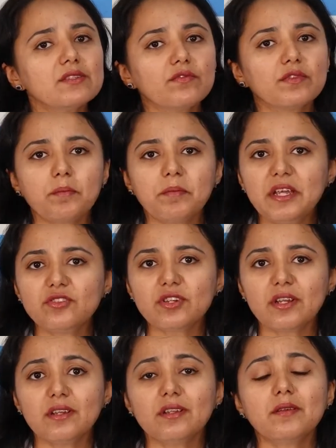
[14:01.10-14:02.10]
of the
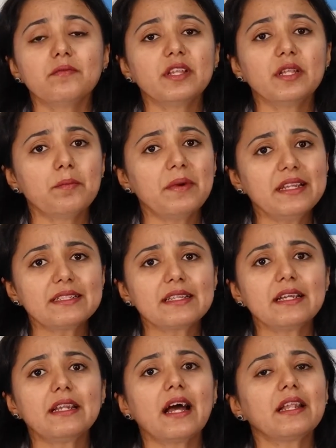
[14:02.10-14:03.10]
patient with the
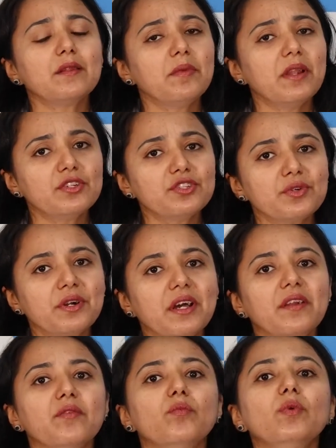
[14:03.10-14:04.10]
medicine and the blood
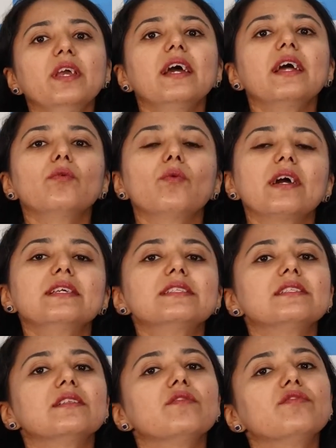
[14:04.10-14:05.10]
sugar, we
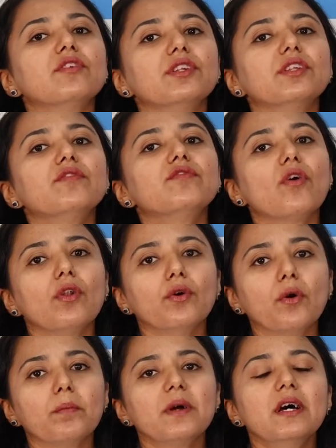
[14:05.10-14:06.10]
advise the further
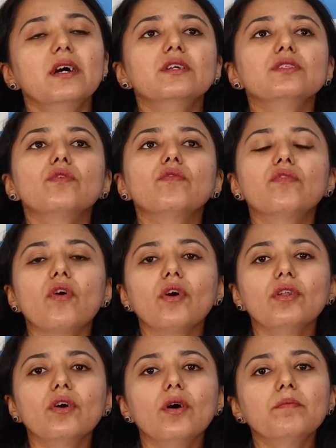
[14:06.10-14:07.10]
follow-up. So
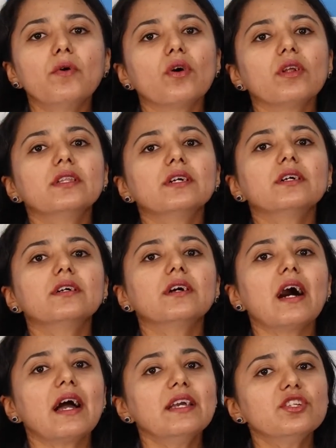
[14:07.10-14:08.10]
follow-up or
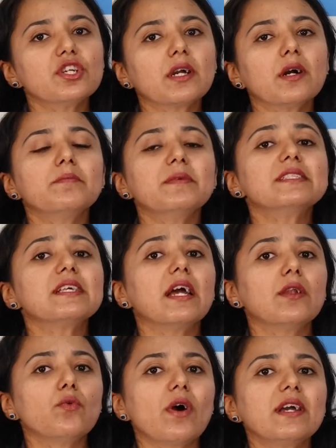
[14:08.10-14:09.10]
the eye checkup is
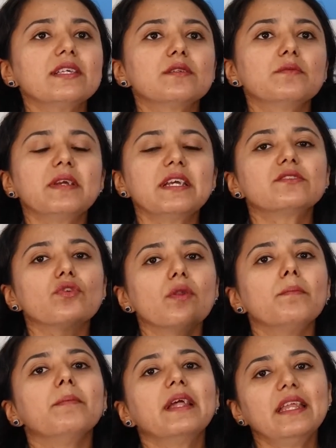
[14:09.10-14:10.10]
advised based
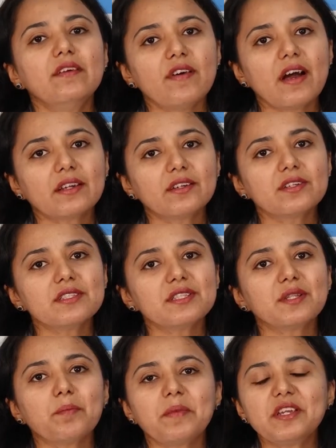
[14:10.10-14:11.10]
on many factors,
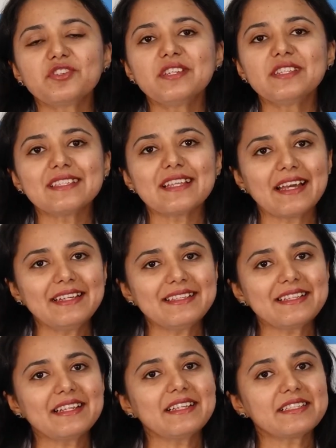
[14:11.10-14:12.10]
the patient's
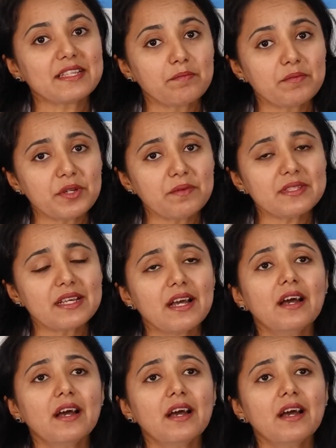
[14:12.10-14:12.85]
signs and the symptoms,